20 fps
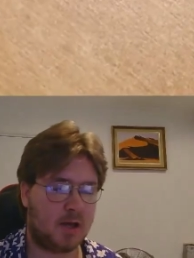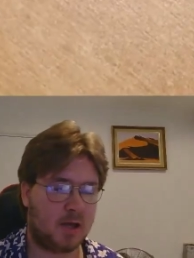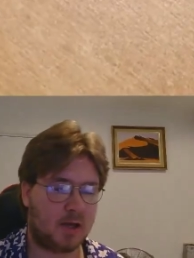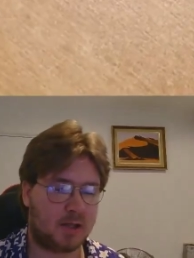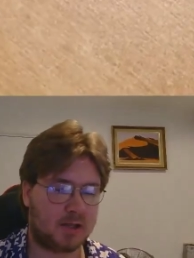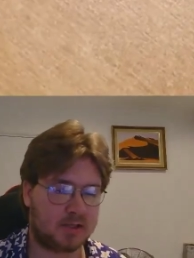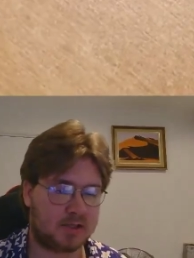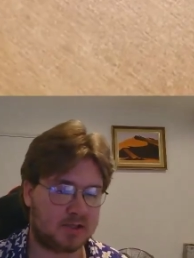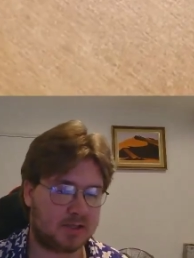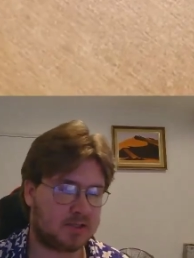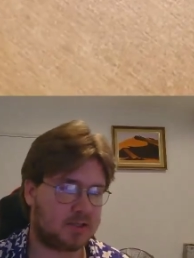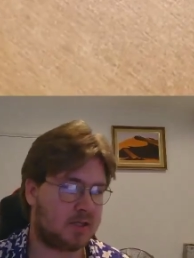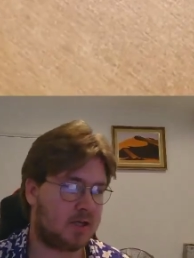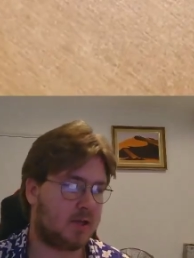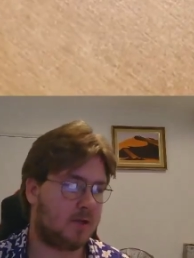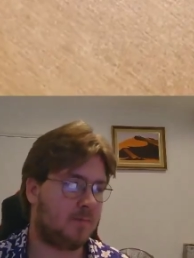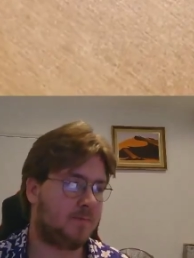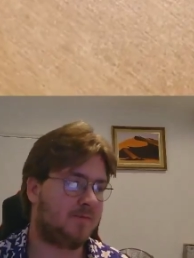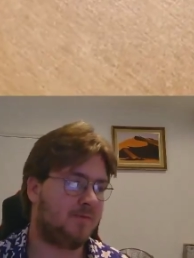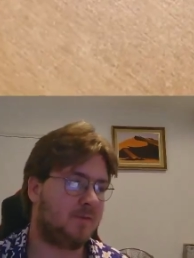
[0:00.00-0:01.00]
This does
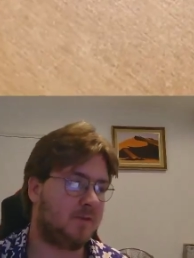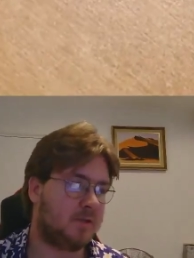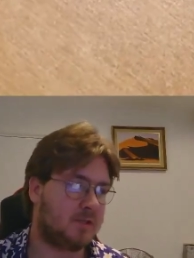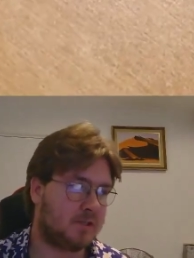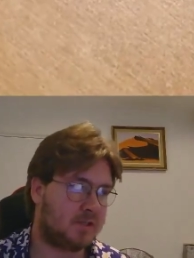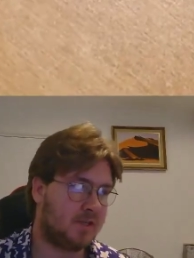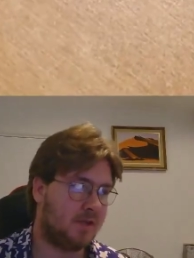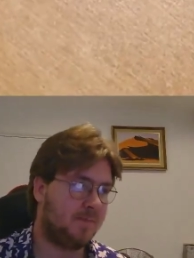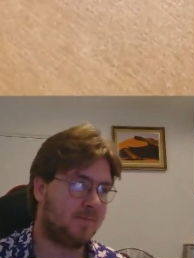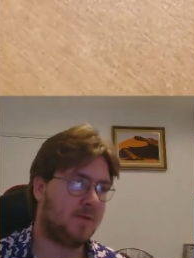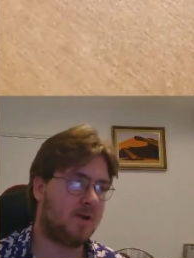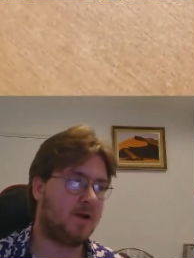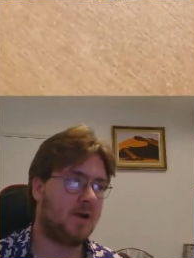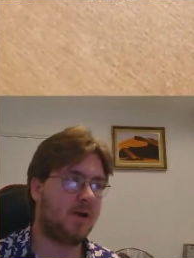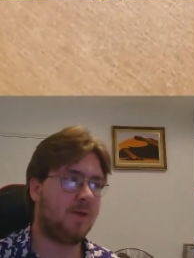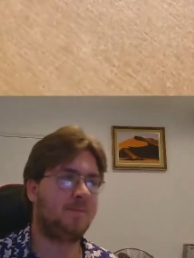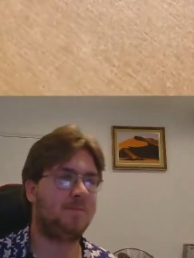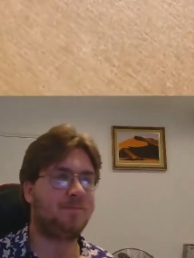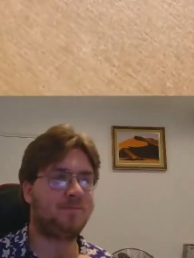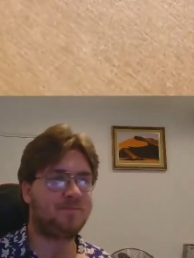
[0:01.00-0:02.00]
help versus
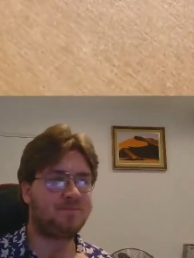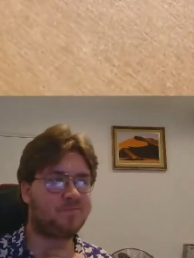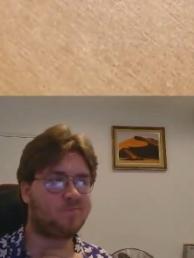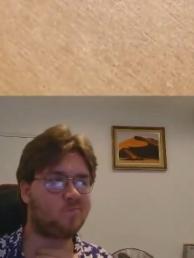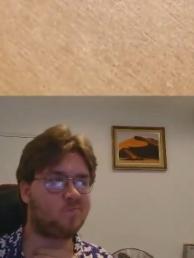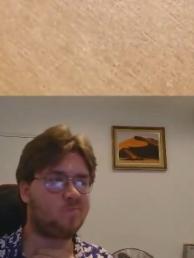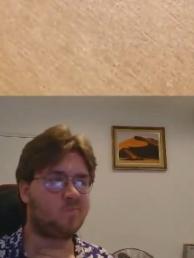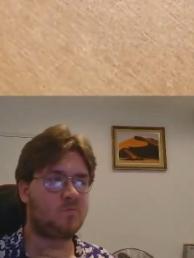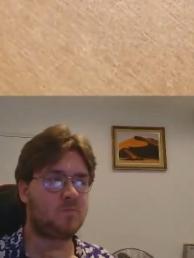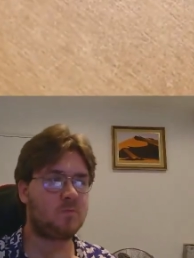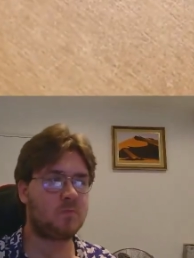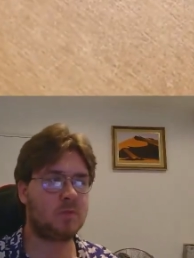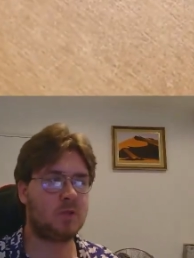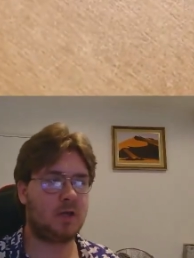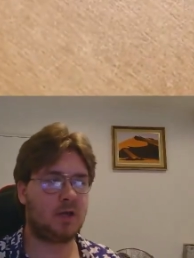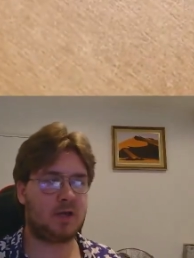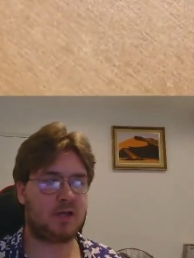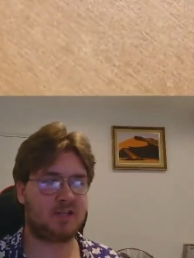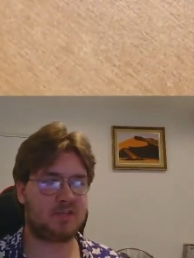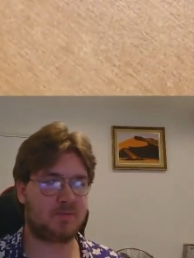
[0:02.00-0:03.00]
Tempai,
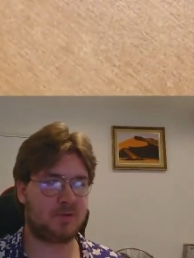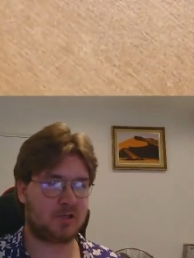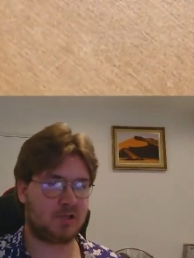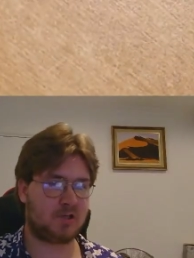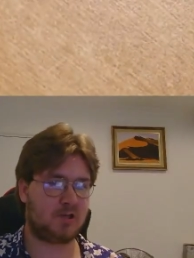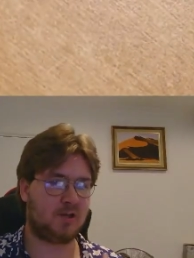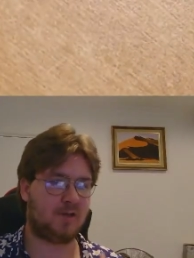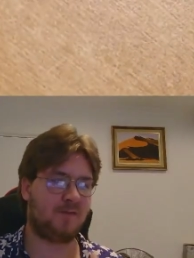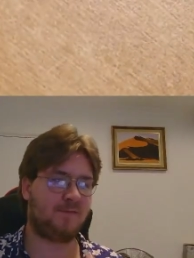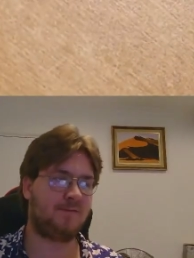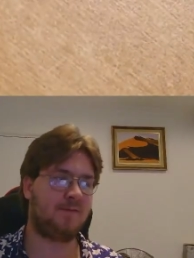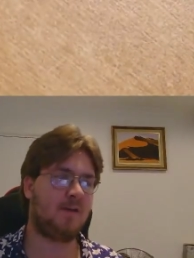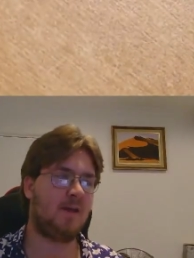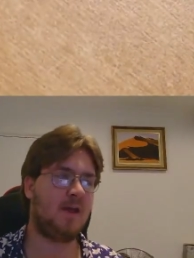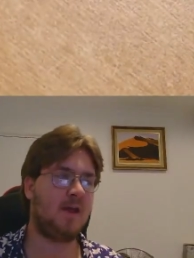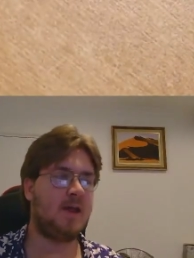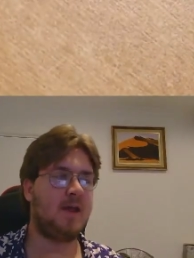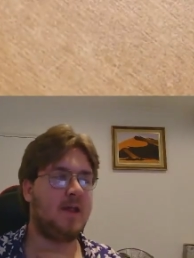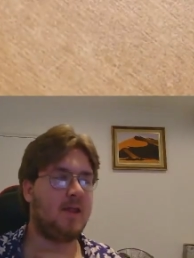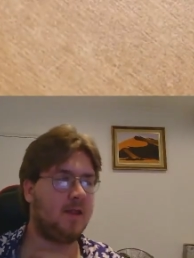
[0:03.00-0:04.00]
especially if
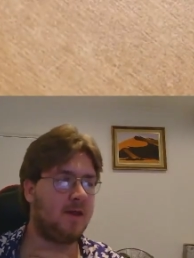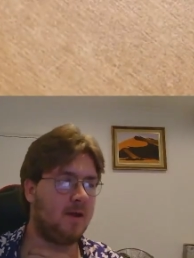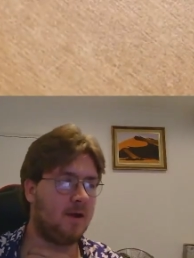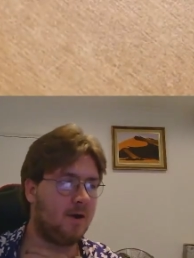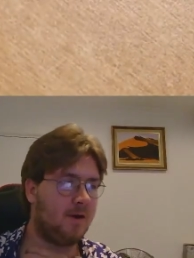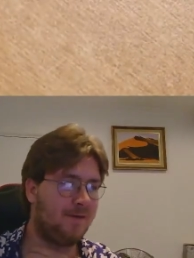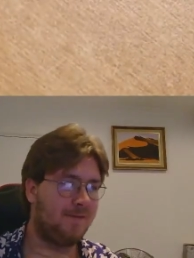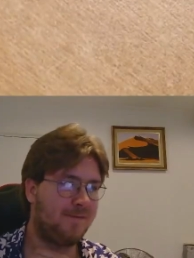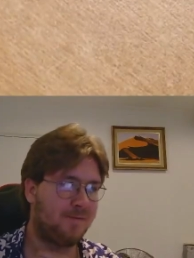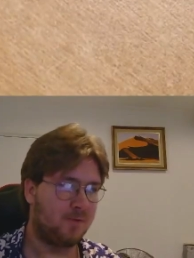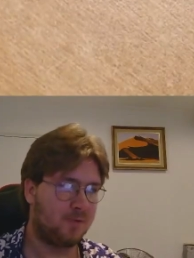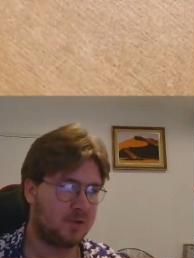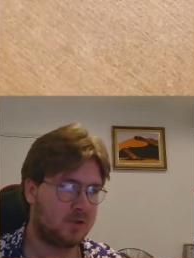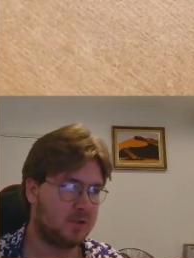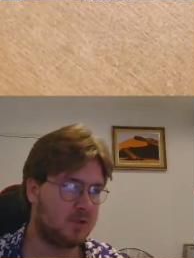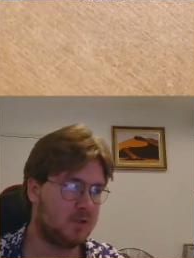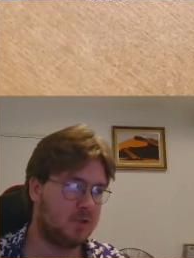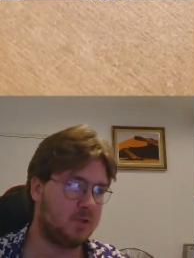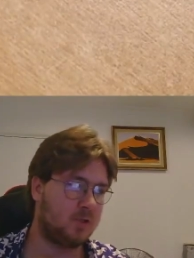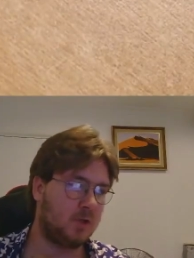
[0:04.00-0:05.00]
they are
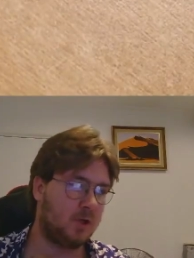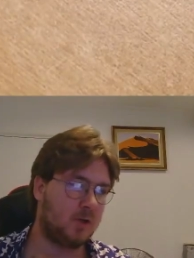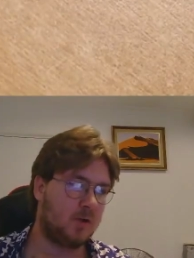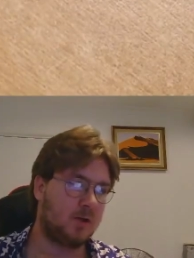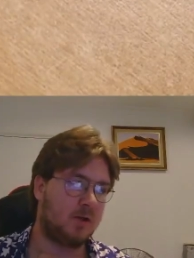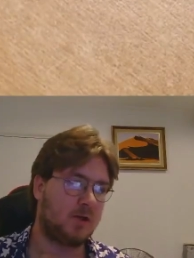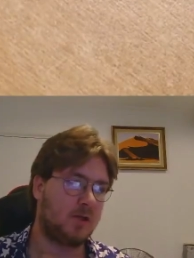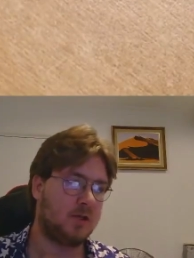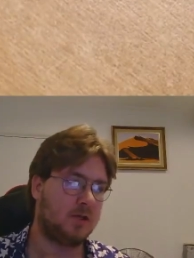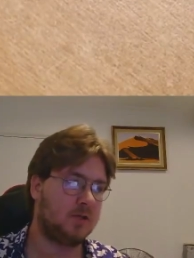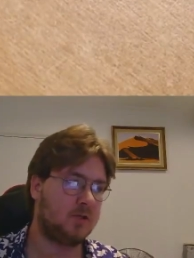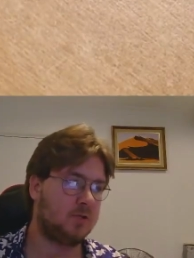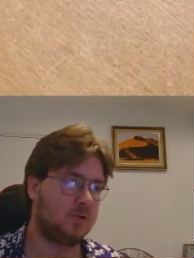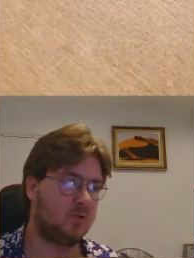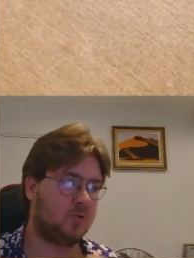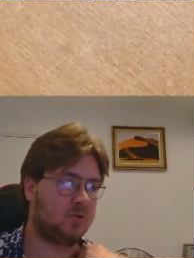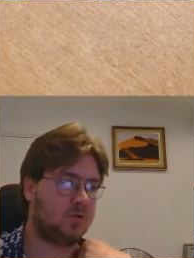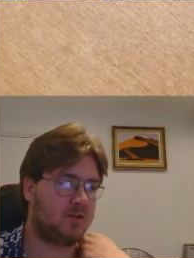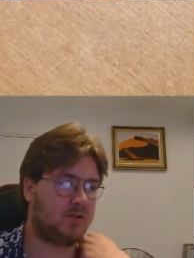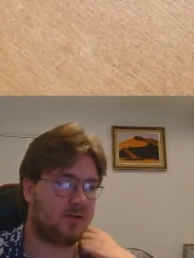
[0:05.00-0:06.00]
forced to go
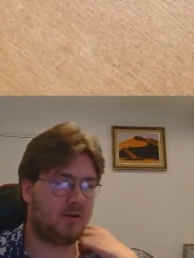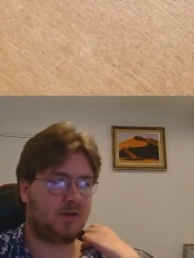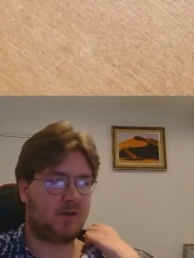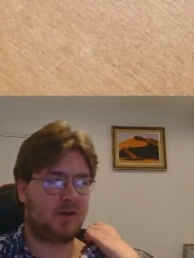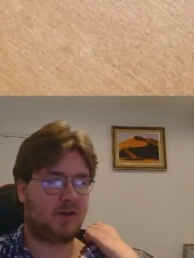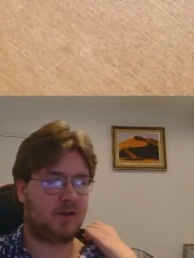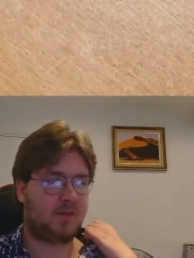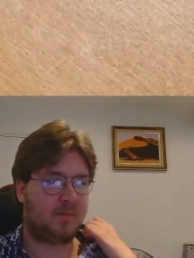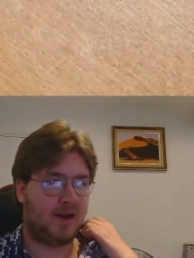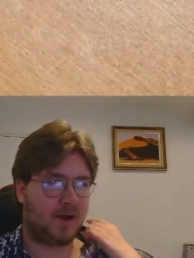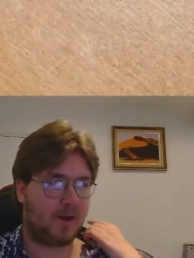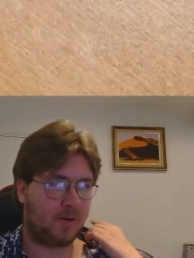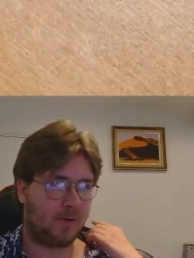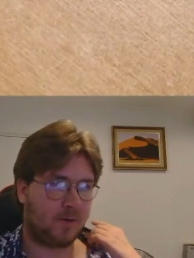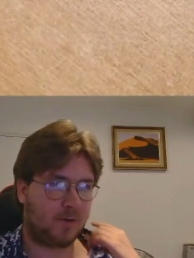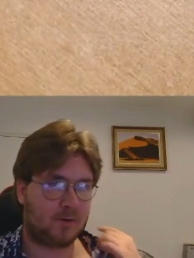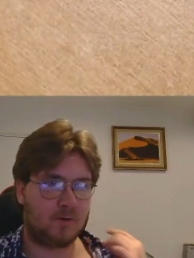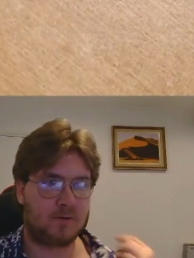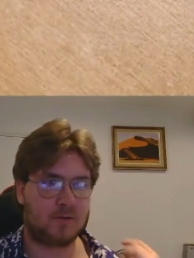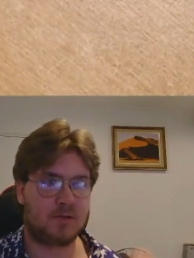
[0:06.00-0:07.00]
into something like Black
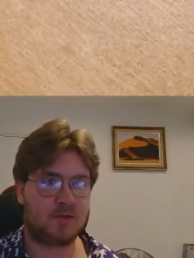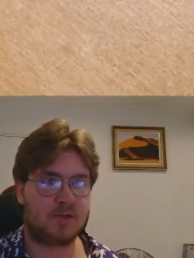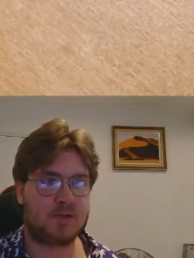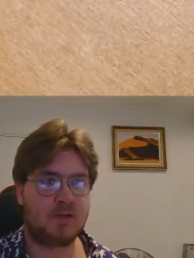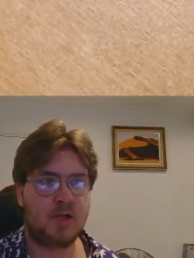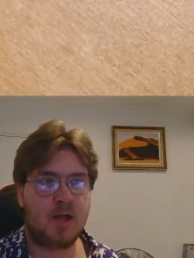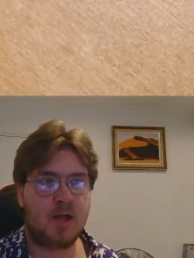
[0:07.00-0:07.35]
Rose